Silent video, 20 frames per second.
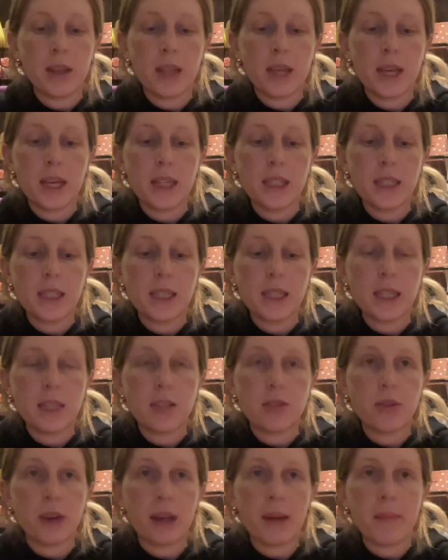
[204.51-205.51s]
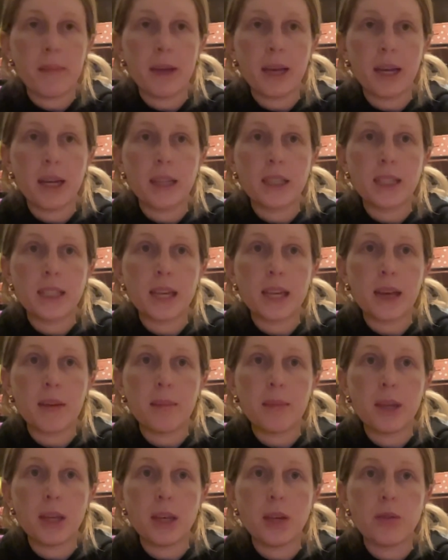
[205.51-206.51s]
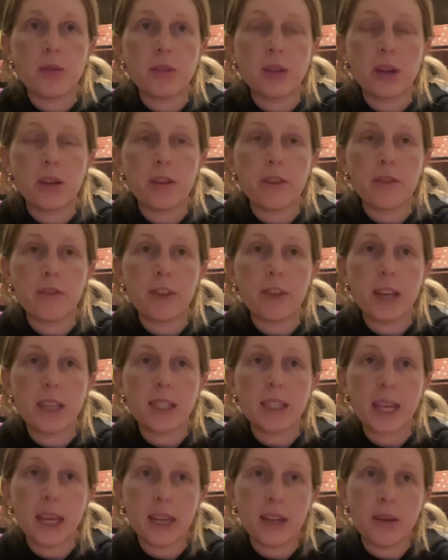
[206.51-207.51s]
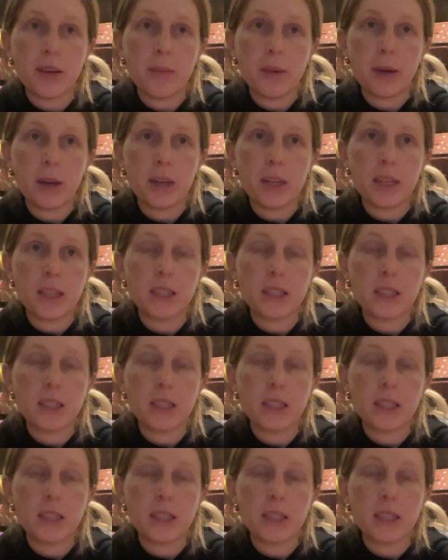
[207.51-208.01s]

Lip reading: This is great because it can be used on your face and your body.